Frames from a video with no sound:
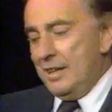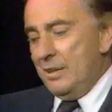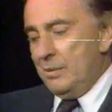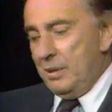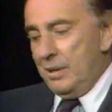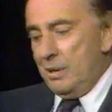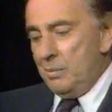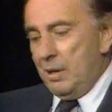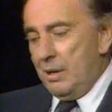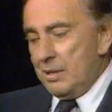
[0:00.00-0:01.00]
a very
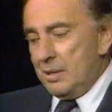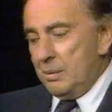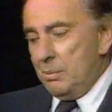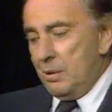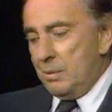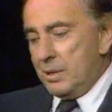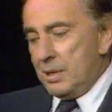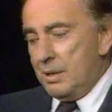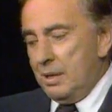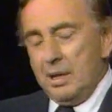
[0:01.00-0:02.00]
embarrassing book,
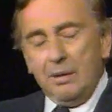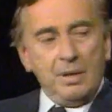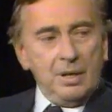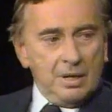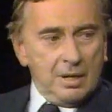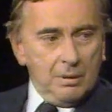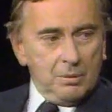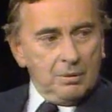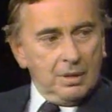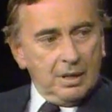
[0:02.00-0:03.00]
which I think even he came
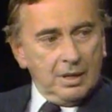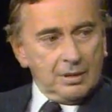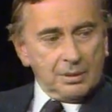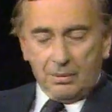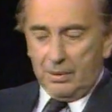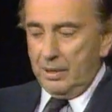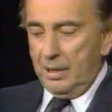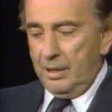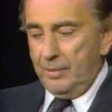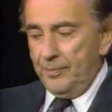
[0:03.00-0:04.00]
to realize toward
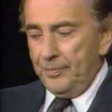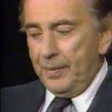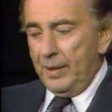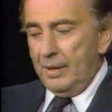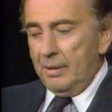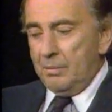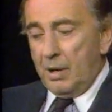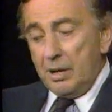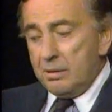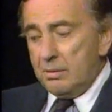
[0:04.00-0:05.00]
the end.
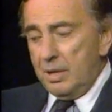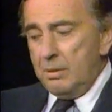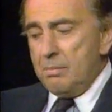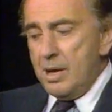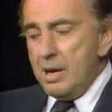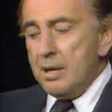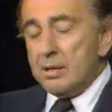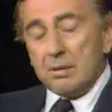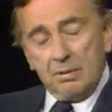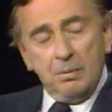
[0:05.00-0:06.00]
Mind you, they made
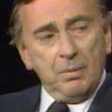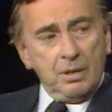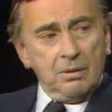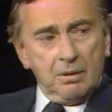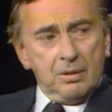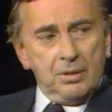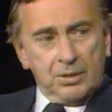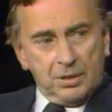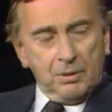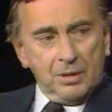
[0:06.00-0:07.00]
extremely good,
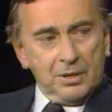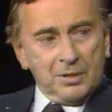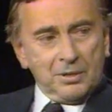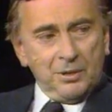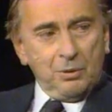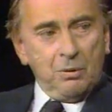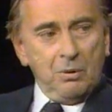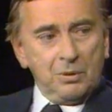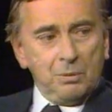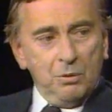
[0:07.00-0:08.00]
serious, in
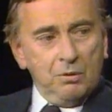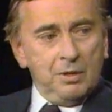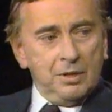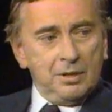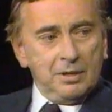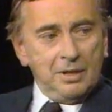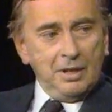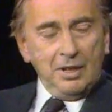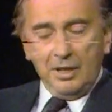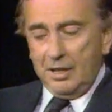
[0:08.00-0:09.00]
quotes, movies,
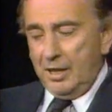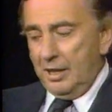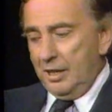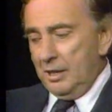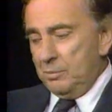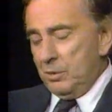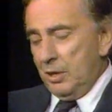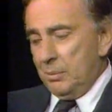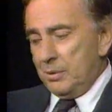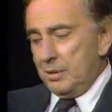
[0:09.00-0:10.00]
and
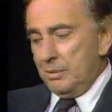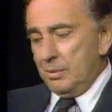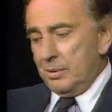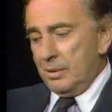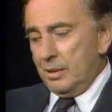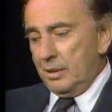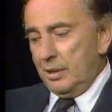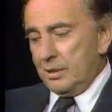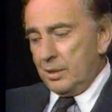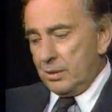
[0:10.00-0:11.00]
perhaps he was,
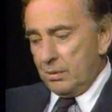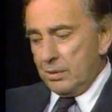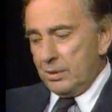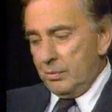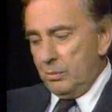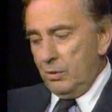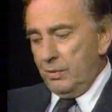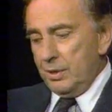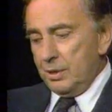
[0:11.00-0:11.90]
as a source of movies...